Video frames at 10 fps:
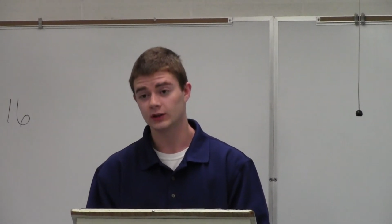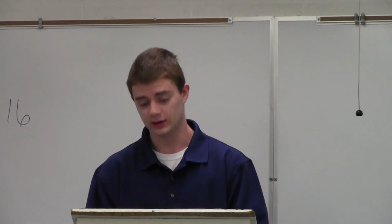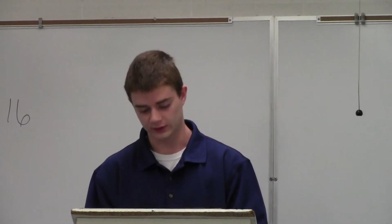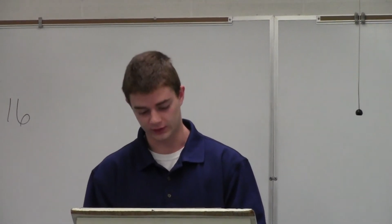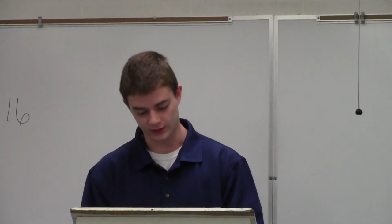
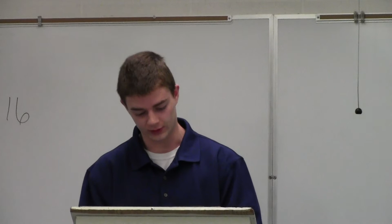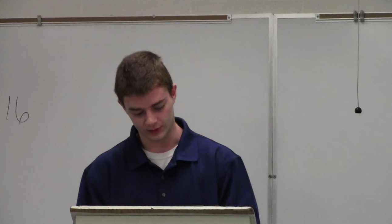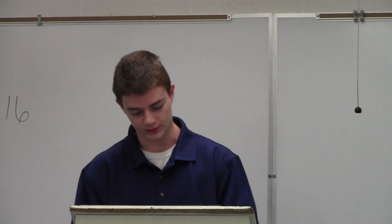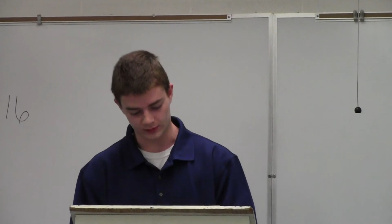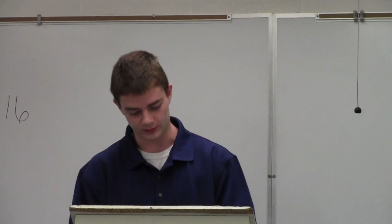These
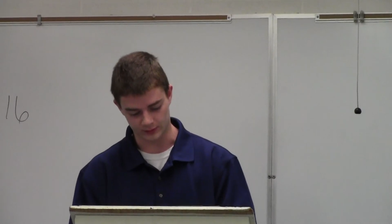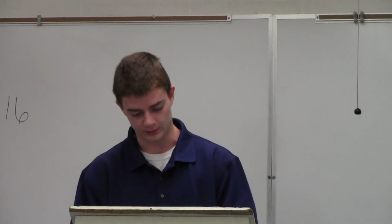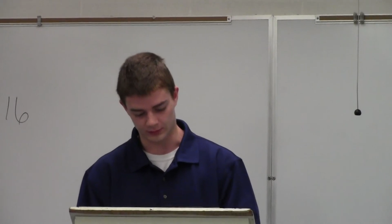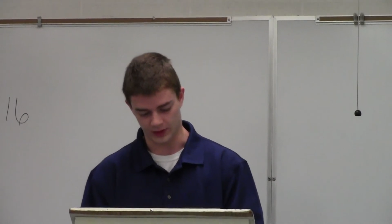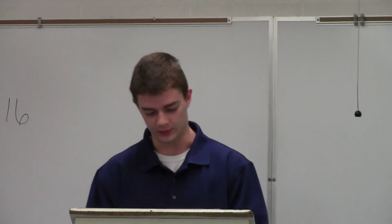views
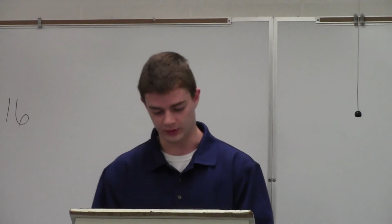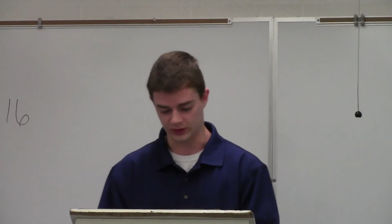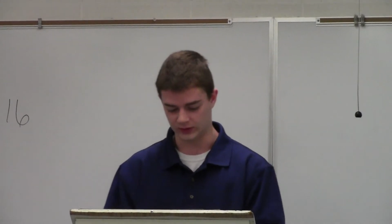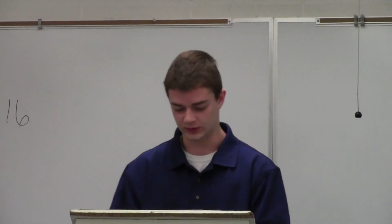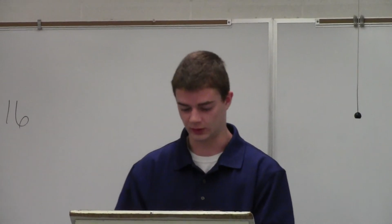may
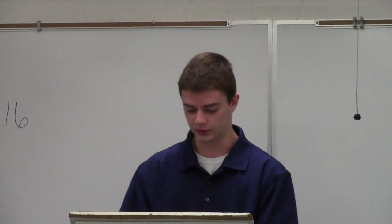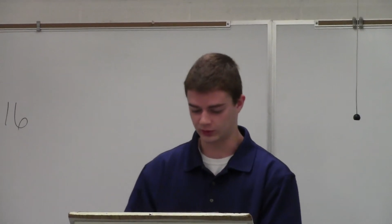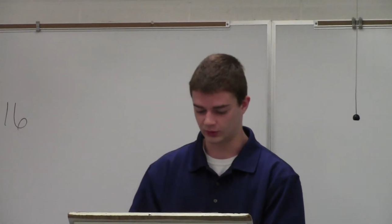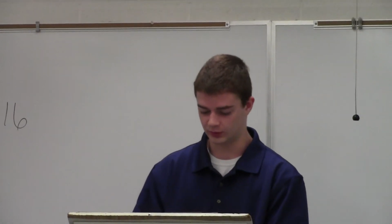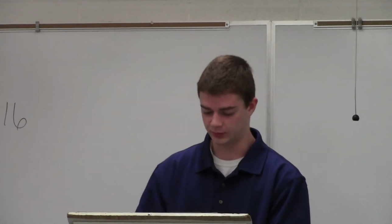be
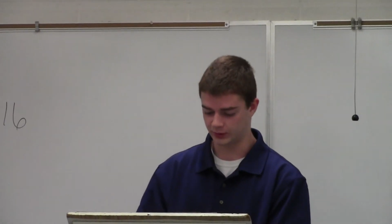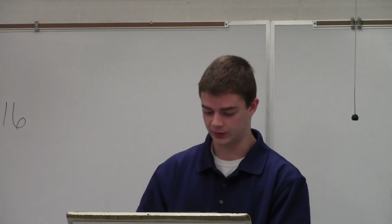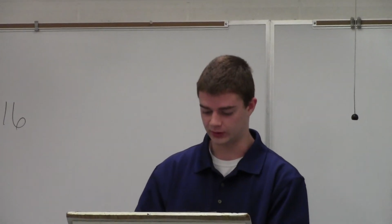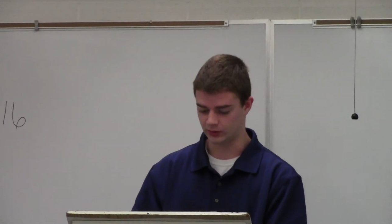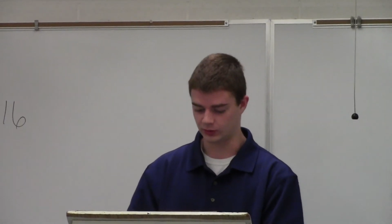social,
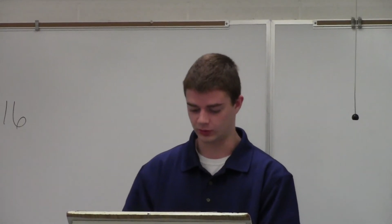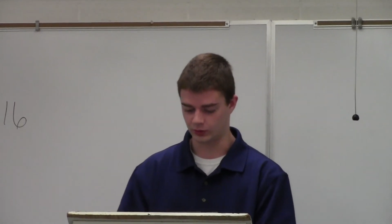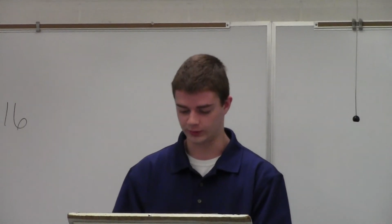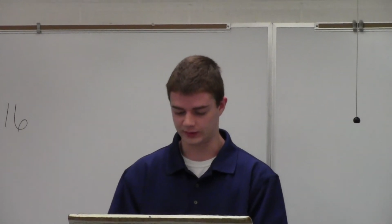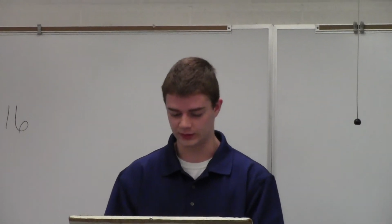political,
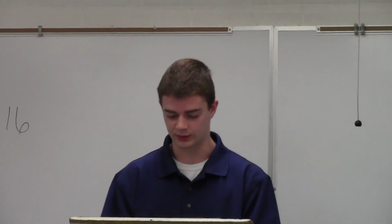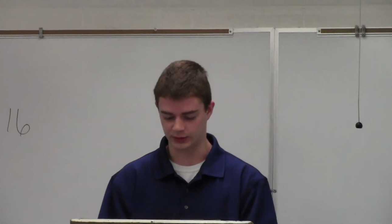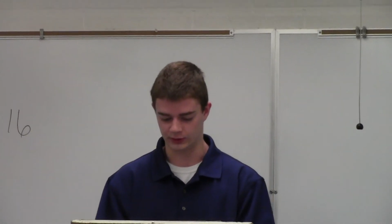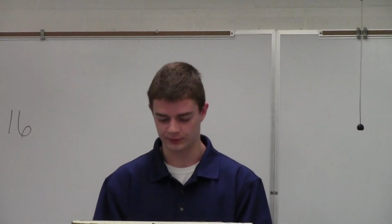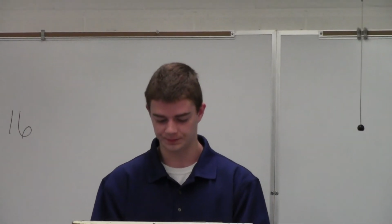or
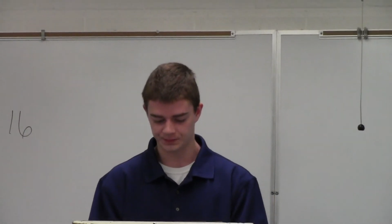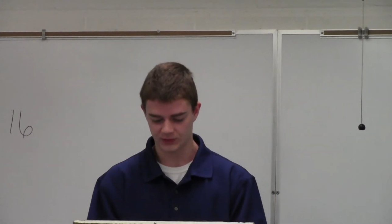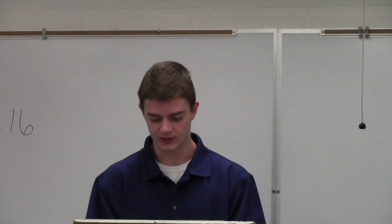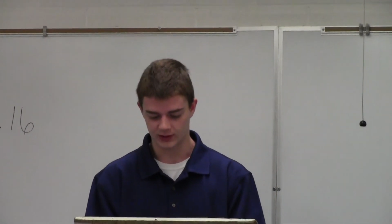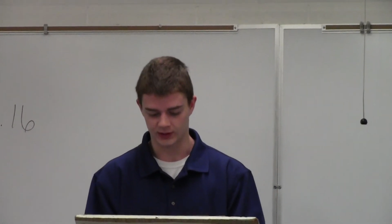material
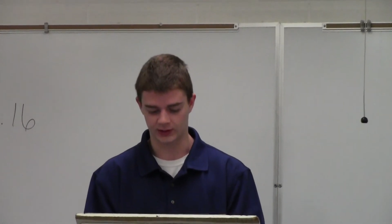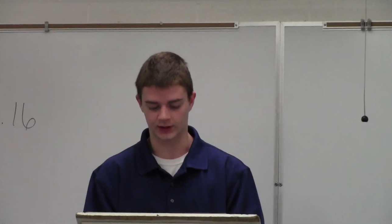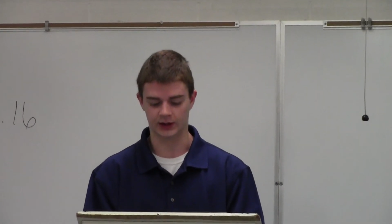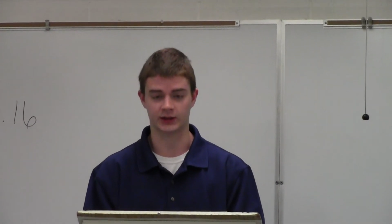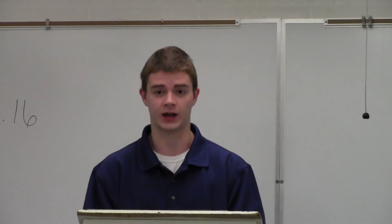in
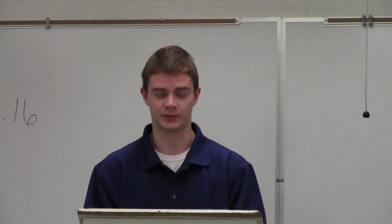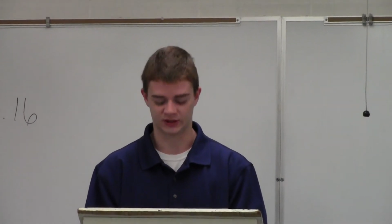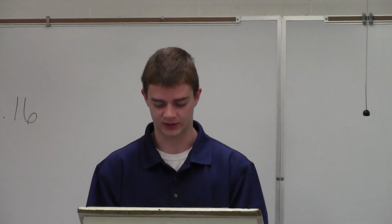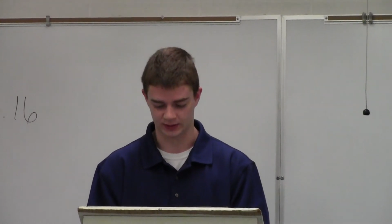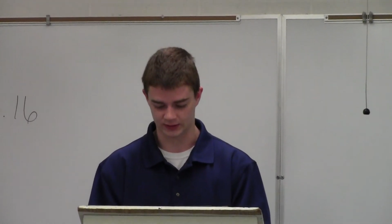an
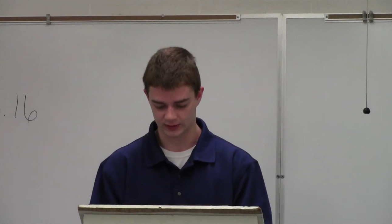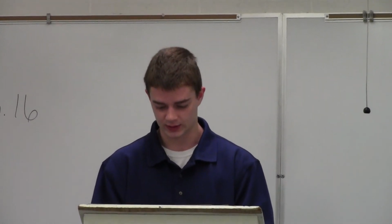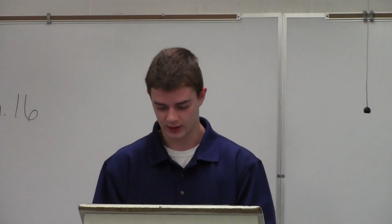economic sense.